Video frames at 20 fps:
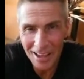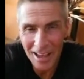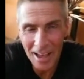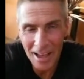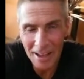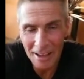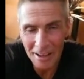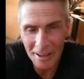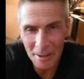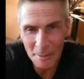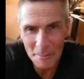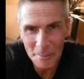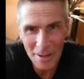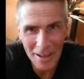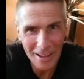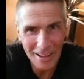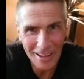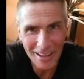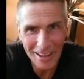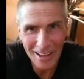Um,
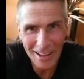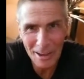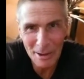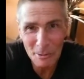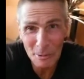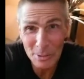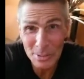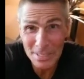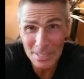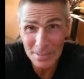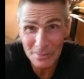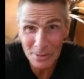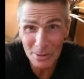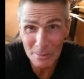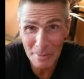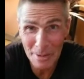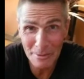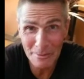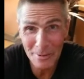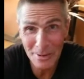I wasn't even gonna
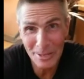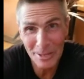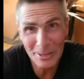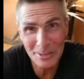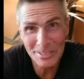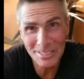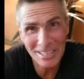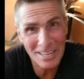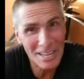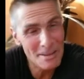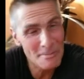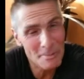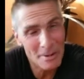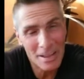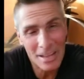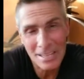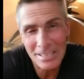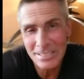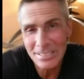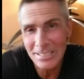make a video today, but
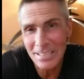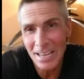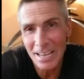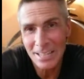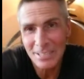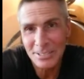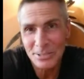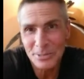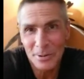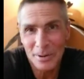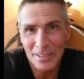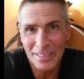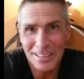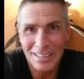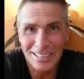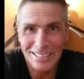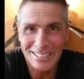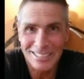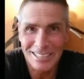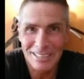I just had to on
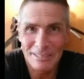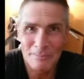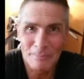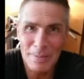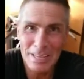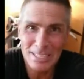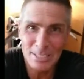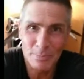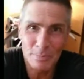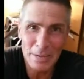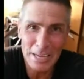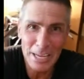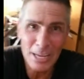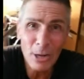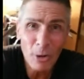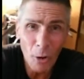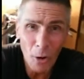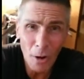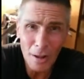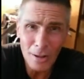this. It's
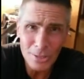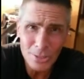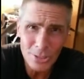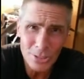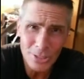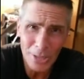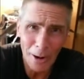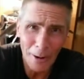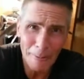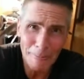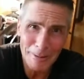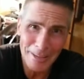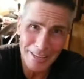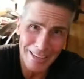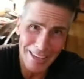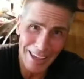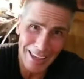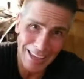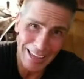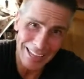being called Sharpie
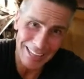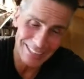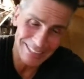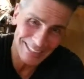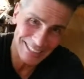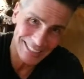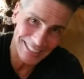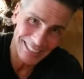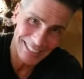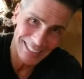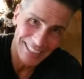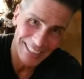Gate.